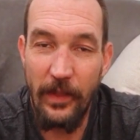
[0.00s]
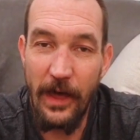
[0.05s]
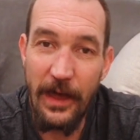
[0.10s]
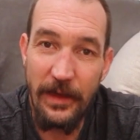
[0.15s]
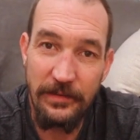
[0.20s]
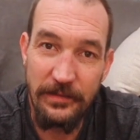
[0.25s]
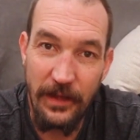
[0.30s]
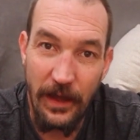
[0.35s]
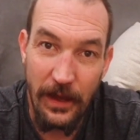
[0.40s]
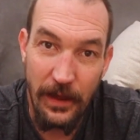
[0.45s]

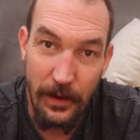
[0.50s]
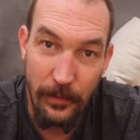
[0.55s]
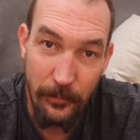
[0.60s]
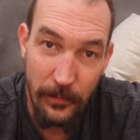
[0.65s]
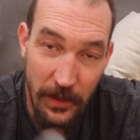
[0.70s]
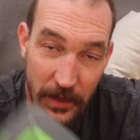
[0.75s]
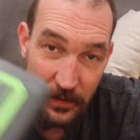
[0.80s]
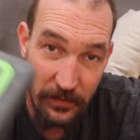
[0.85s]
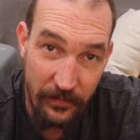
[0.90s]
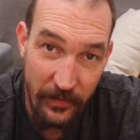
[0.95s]
last
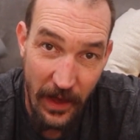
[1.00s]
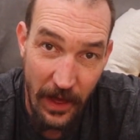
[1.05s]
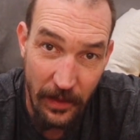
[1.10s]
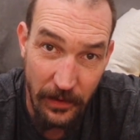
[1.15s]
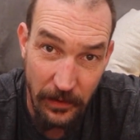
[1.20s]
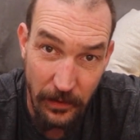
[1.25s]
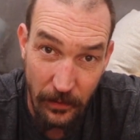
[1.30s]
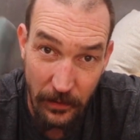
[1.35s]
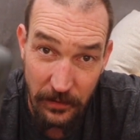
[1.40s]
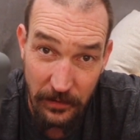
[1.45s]
item is
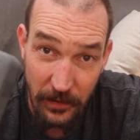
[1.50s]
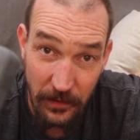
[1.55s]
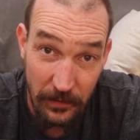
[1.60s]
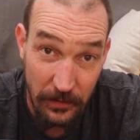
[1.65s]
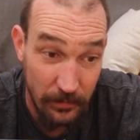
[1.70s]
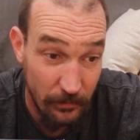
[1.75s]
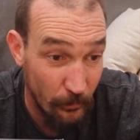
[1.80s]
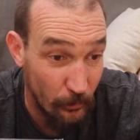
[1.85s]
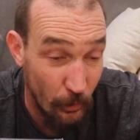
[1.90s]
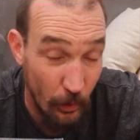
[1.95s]
value. Is
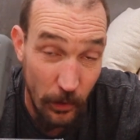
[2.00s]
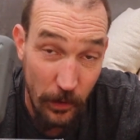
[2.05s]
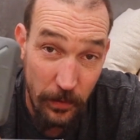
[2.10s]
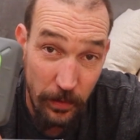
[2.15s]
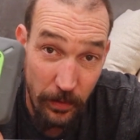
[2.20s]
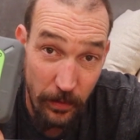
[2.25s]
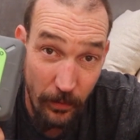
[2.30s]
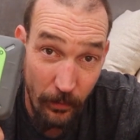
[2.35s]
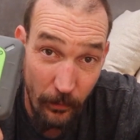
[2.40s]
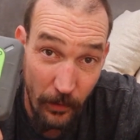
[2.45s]
it
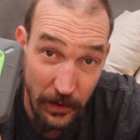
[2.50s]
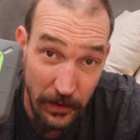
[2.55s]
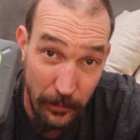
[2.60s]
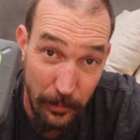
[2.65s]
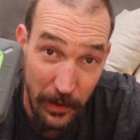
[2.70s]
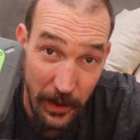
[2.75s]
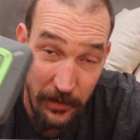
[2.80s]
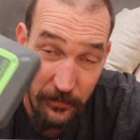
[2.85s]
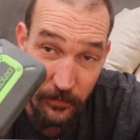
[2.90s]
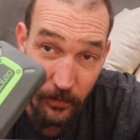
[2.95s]
worth what you
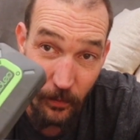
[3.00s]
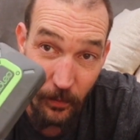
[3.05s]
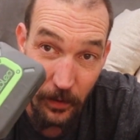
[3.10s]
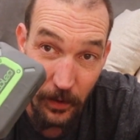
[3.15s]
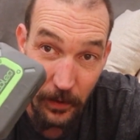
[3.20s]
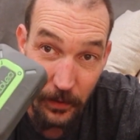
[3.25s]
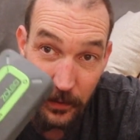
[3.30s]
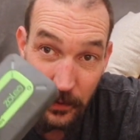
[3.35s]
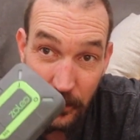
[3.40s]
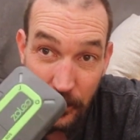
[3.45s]
pay for
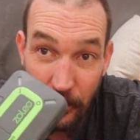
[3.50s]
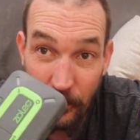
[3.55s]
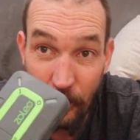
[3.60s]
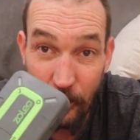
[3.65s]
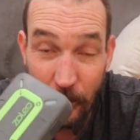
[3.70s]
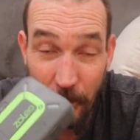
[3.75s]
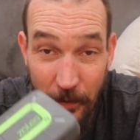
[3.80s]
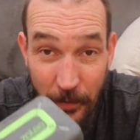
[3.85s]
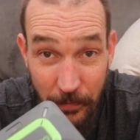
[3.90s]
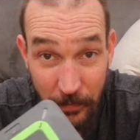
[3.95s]
it?
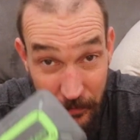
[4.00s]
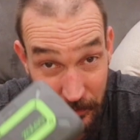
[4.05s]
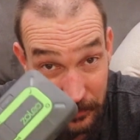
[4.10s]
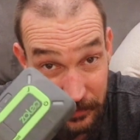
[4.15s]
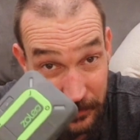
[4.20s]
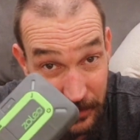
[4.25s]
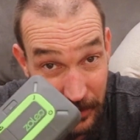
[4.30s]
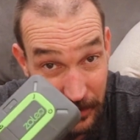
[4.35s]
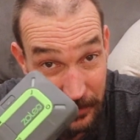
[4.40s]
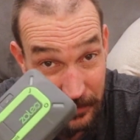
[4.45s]
Well,
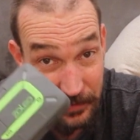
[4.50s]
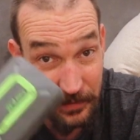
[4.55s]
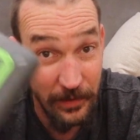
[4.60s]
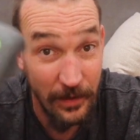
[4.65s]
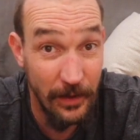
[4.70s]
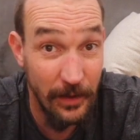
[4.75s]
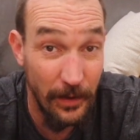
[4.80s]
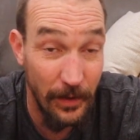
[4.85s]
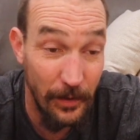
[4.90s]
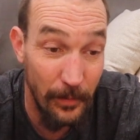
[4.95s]
this case,
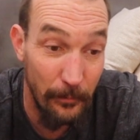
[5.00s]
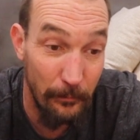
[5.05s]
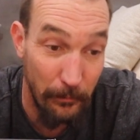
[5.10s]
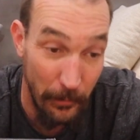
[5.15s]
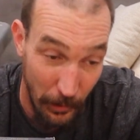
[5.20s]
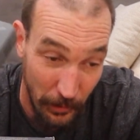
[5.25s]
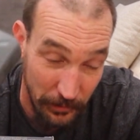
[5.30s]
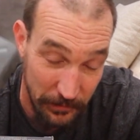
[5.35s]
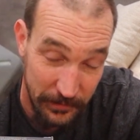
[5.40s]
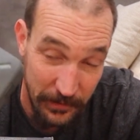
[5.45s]

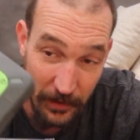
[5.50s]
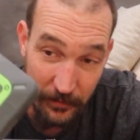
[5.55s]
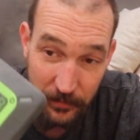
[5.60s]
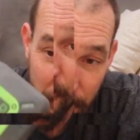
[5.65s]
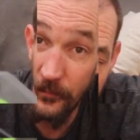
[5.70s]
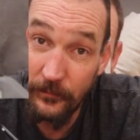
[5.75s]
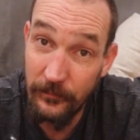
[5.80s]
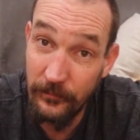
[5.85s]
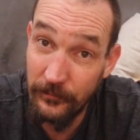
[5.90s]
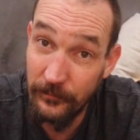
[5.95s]
most
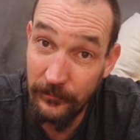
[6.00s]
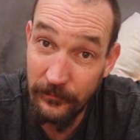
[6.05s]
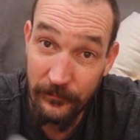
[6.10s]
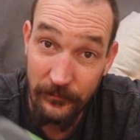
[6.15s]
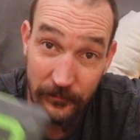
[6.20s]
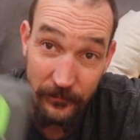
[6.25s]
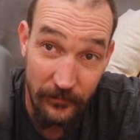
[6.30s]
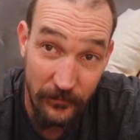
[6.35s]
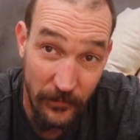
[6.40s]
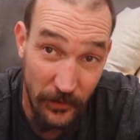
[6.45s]
definitely.
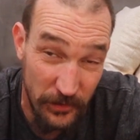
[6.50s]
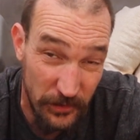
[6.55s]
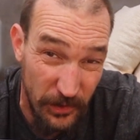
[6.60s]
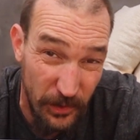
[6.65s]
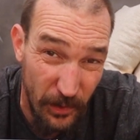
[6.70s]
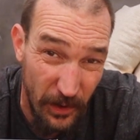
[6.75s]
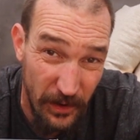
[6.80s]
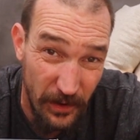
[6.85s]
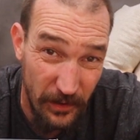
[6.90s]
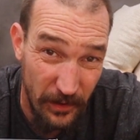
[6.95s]
For
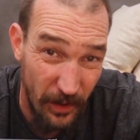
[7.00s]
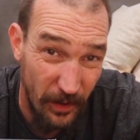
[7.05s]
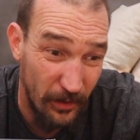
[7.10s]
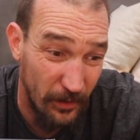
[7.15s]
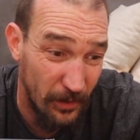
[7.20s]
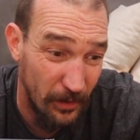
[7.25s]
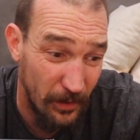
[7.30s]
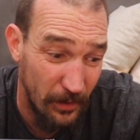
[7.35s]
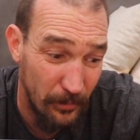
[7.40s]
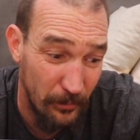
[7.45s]

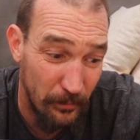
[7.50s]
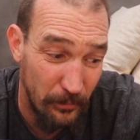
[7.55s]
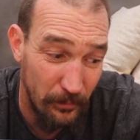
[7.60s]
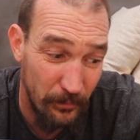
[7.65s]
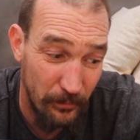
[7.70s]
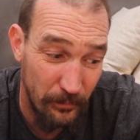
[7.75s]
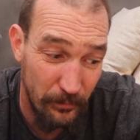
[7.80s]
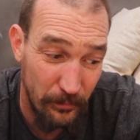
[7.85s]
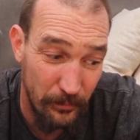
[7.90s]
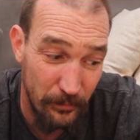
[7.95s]

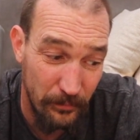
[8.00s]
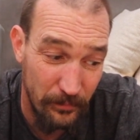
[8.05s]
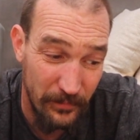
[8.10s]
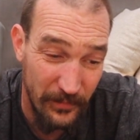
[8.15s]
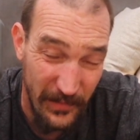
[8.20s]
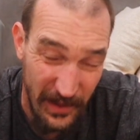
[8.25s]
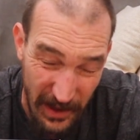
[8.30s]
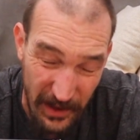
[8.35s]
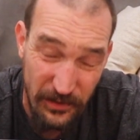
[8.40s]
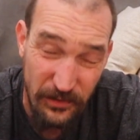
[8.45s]

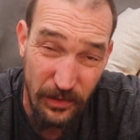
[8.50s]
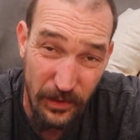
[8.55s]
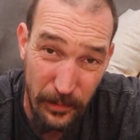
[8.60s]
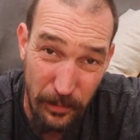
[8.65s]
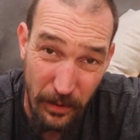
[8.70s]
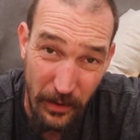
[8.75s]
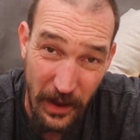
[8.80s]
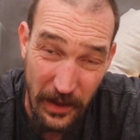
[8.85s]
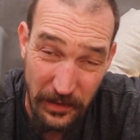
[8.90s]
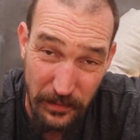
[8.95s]
$200 entry
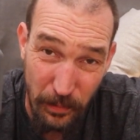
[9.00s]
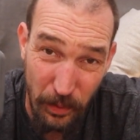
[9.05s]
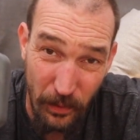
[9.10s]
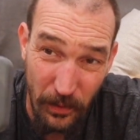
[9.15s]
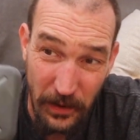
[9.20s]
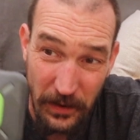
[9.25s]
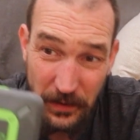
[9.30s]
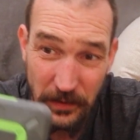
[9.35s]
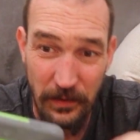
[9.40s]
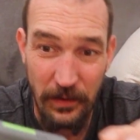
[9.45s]
price
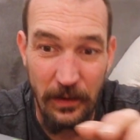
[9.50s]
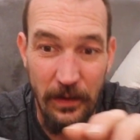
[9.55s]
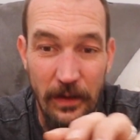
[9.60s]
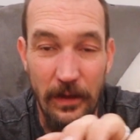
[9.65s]
point,